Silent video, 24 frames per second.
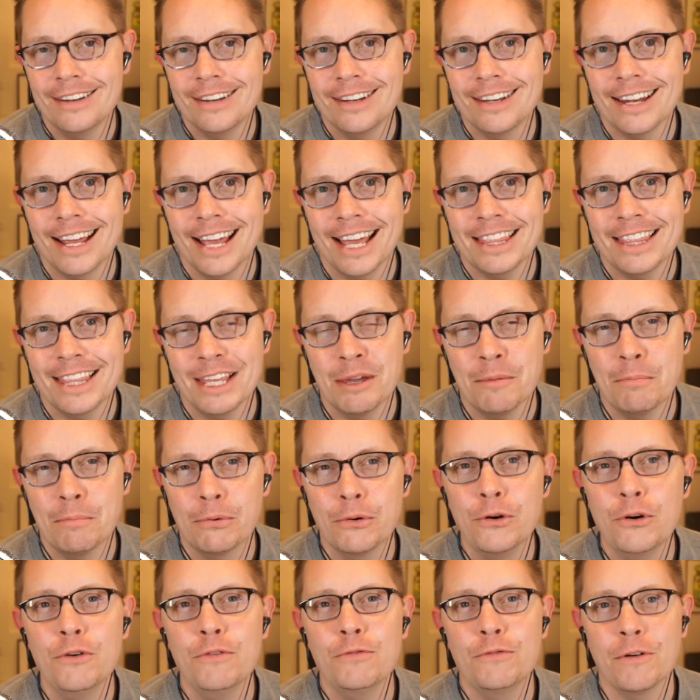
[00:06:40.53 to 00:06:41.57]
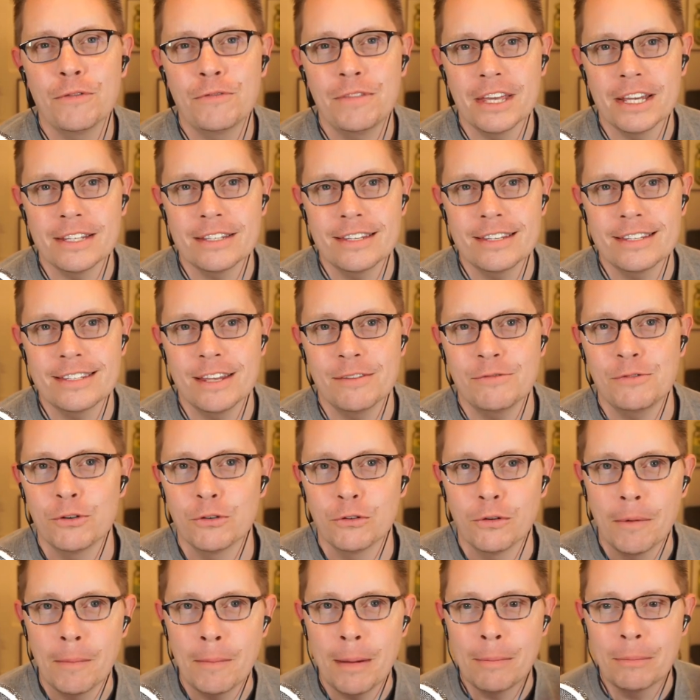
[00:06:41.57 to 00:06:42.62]
I think proof of this is if you'll
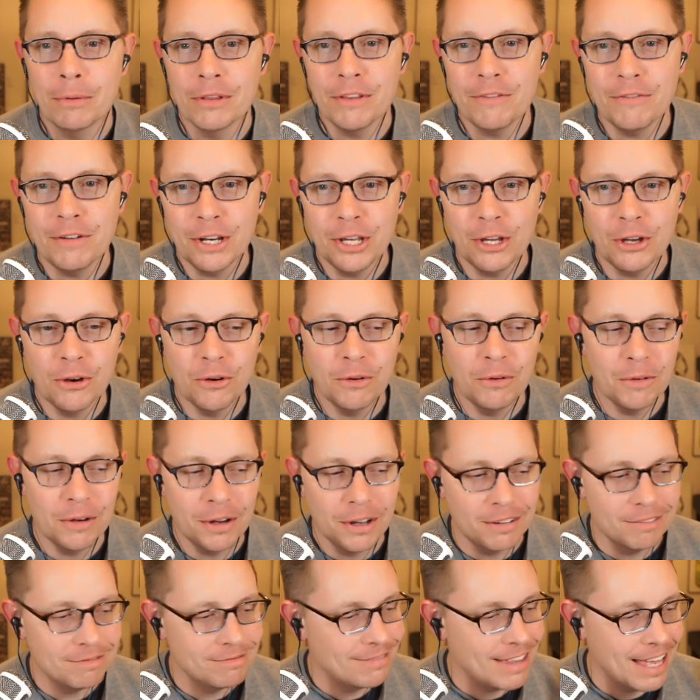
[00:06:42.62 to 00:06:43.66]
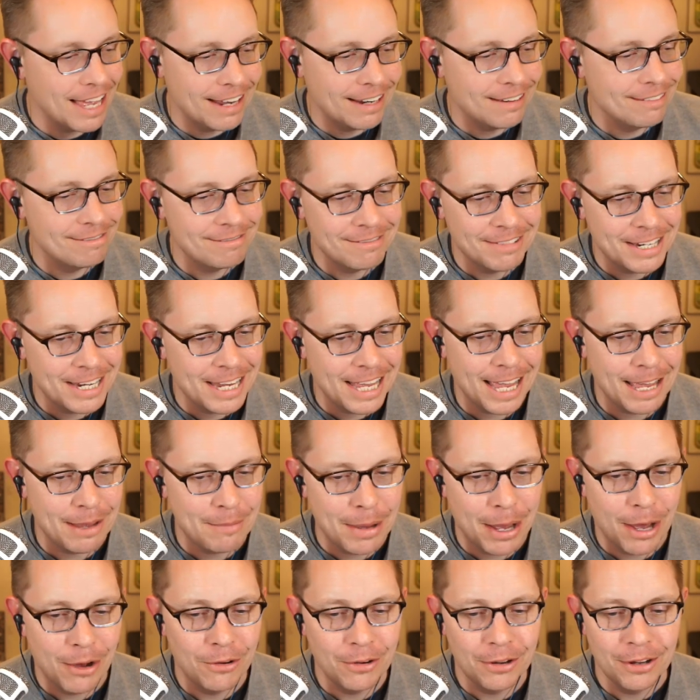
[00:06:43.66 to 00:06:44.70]
remember the video that came
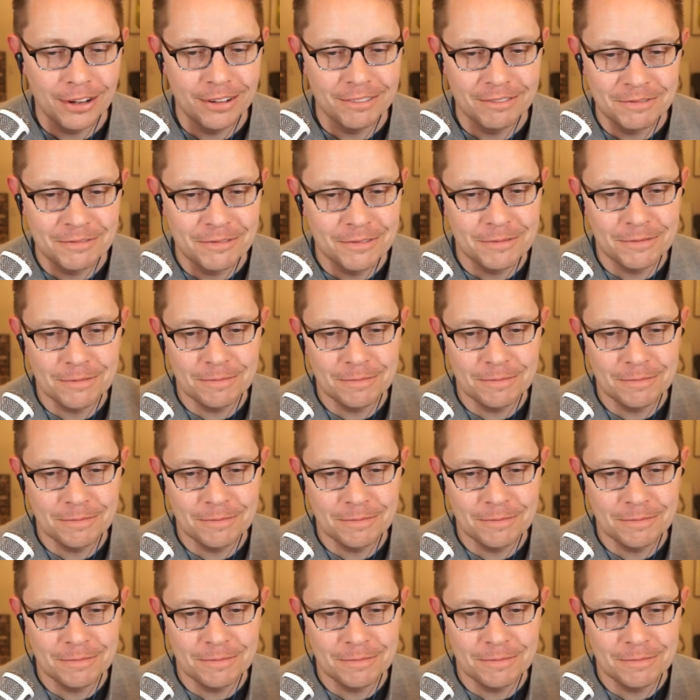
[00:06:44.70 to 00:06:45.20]
out of,